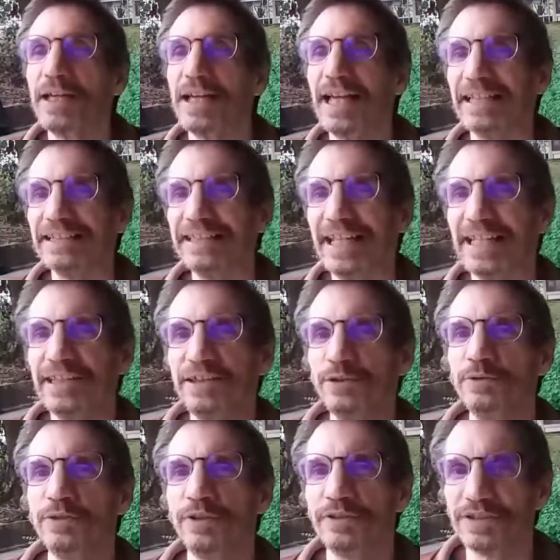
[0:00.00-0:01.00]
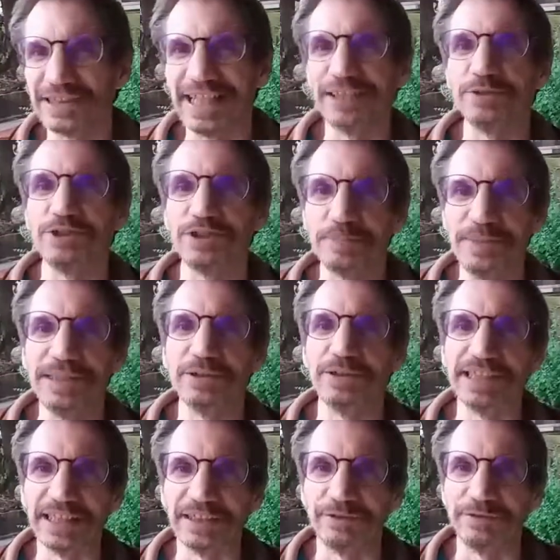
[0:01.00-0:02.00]
And then you start to speak
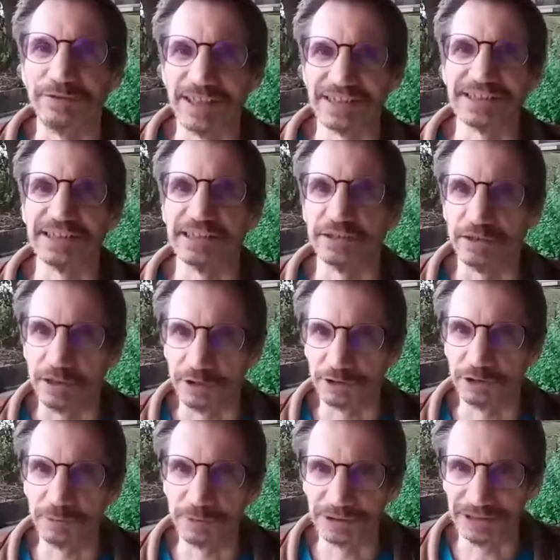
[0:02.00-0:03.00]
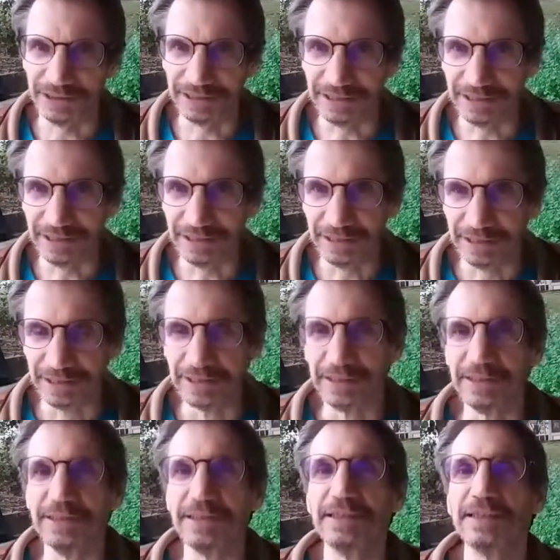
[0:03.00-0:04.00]
again fast and automatically.
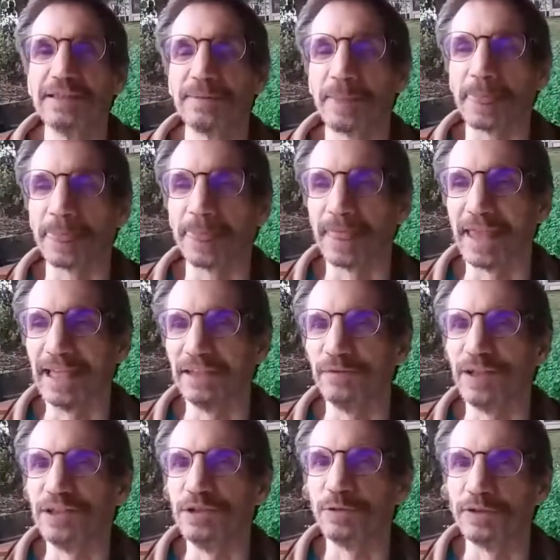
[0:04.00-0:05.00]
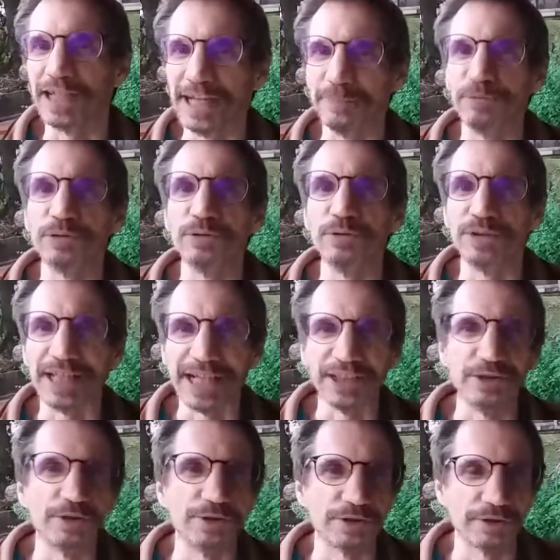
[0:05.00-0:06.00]
And when you come to
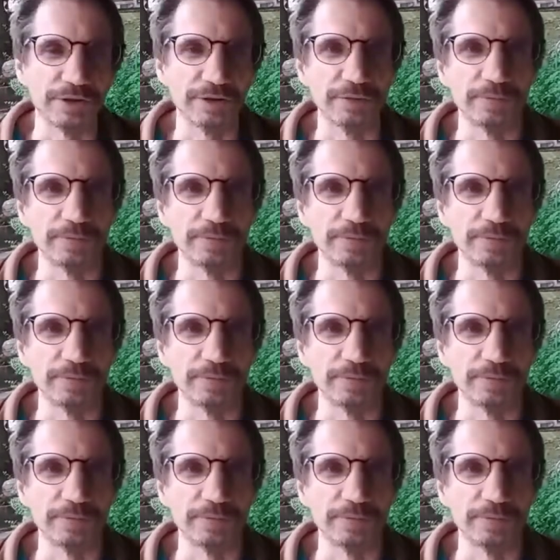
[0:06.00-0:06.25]
another